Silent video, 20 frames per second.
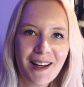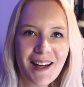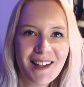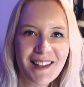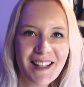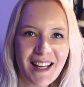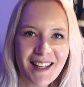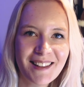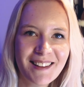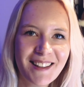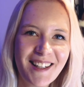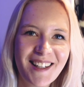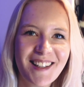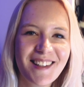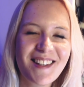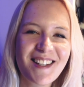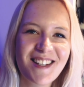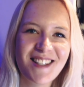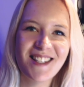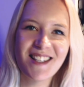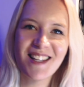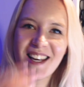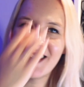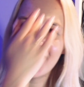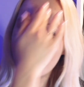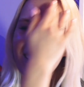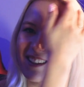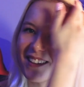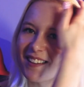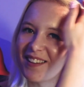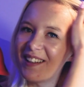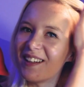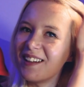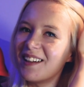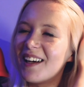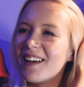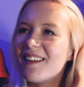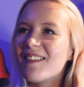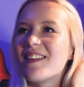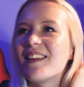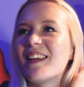Again, this I